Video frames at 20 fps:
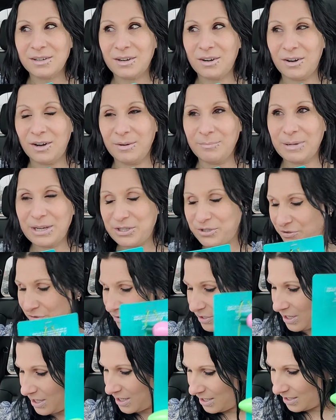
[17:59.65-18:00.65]
on my
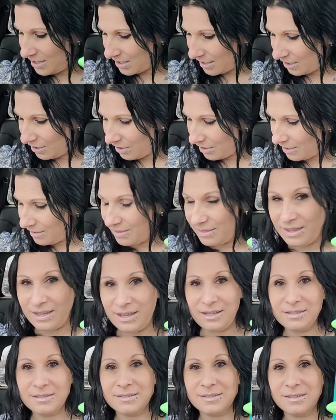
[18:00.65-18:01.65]
tree, I got
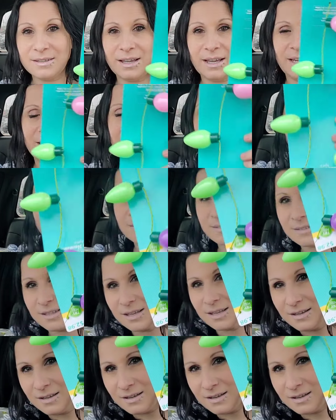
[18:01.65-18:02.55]
these lights